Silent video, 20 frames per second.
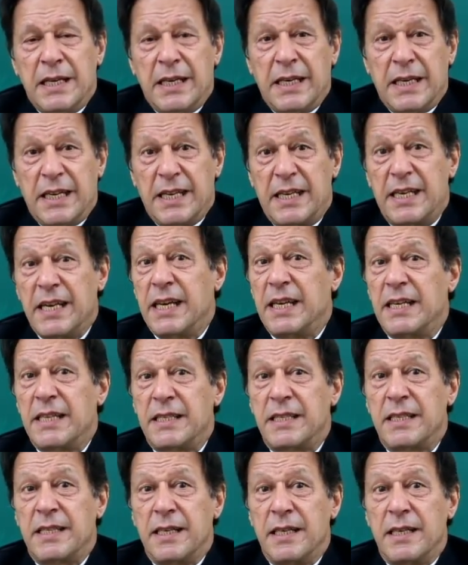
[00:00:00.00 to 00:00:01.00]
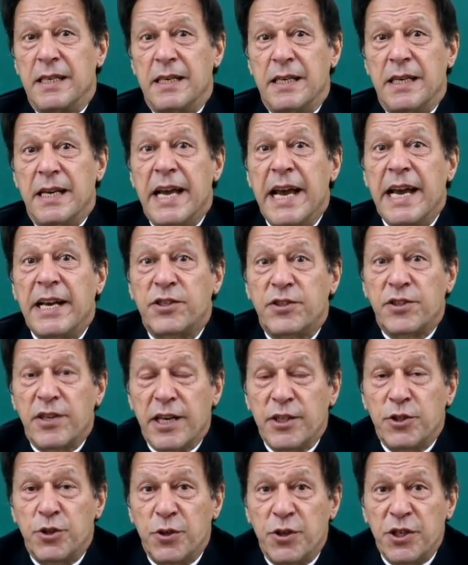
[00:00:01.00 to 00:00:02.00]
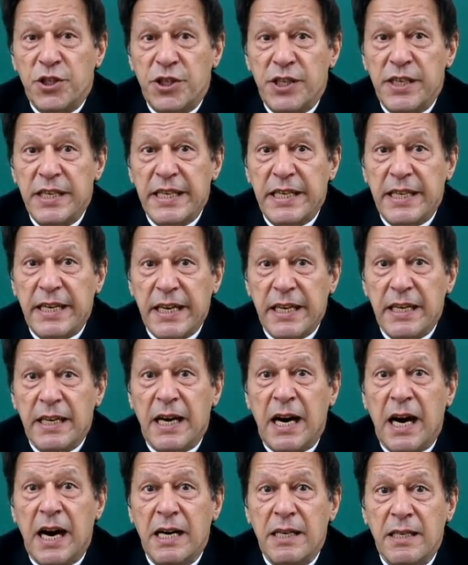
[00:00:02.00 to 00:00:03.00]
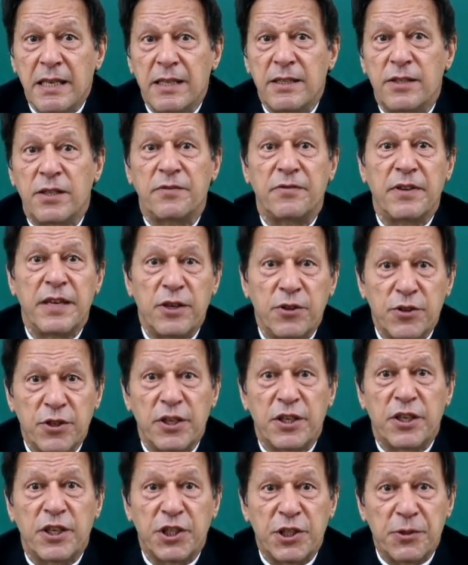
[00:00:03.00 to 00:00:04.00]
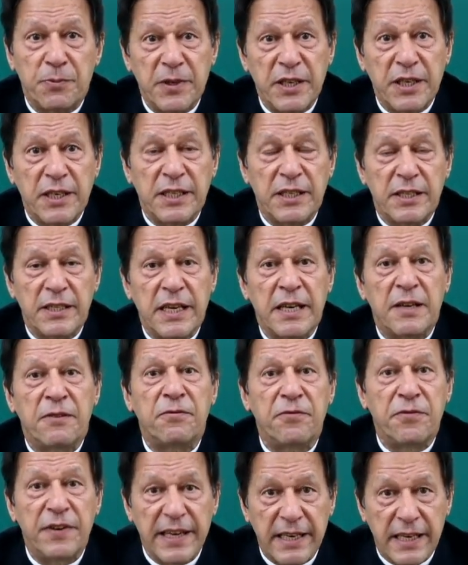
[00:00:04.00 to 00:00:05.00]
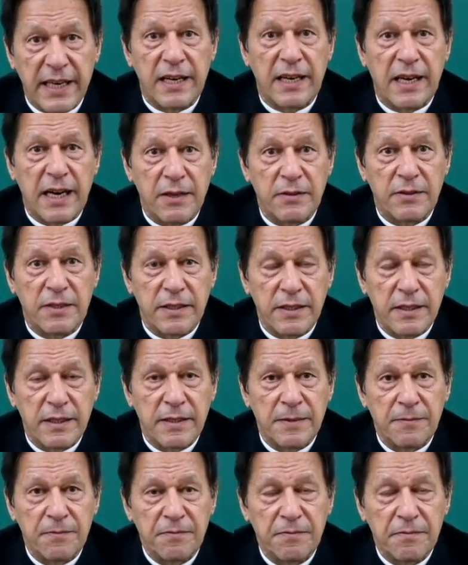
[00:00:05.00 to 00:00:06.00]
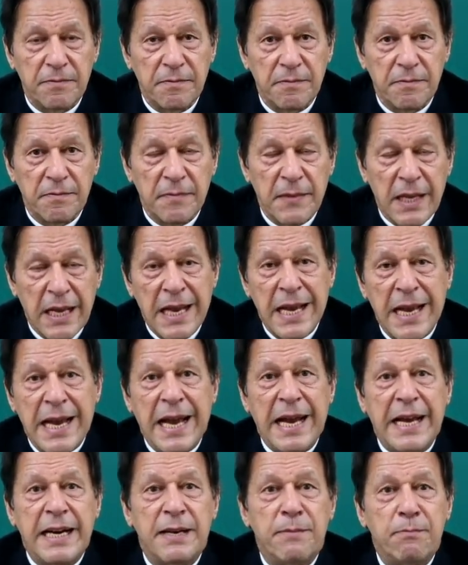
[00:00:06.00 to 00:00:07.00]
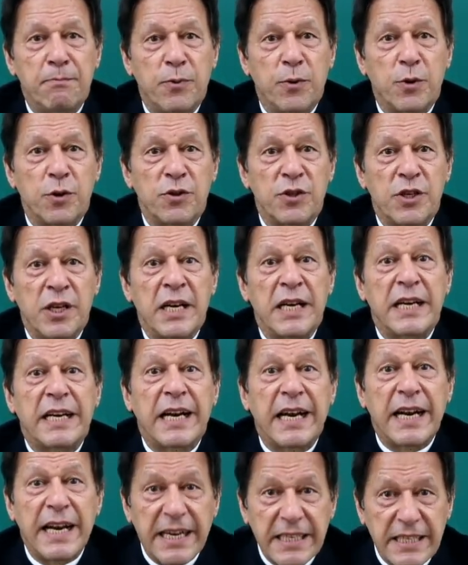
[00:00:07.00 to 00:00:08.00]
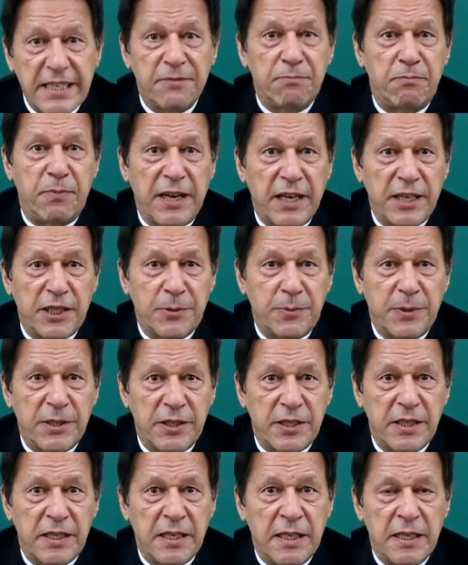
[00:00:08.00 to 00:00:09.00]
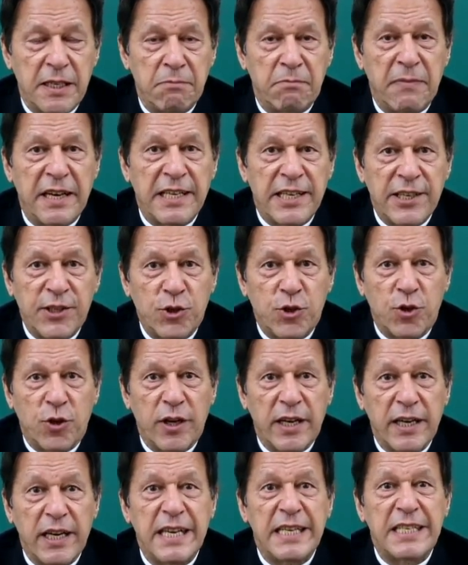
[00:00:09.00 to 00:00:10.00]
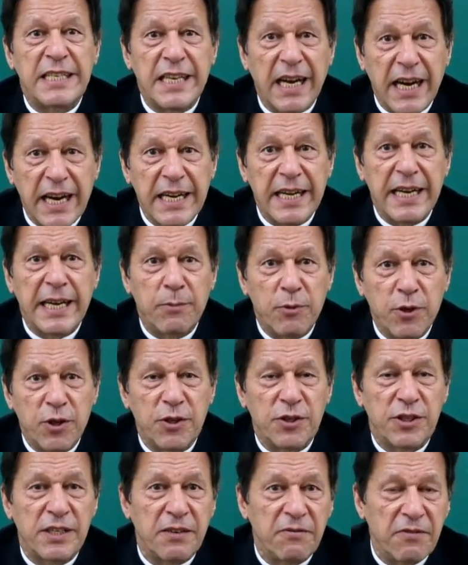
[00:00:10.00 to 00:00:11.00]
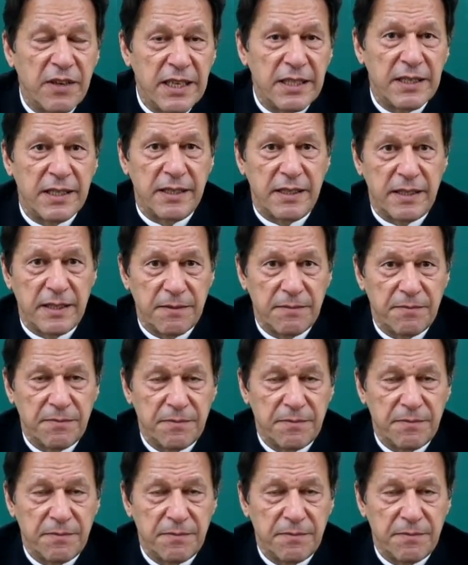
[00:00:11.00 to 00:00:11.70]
It has extrajudicially killed hundreds of innocent Kashmiris in fake encounters and imposed collective punishments by destroying entire neighborhoods and villages.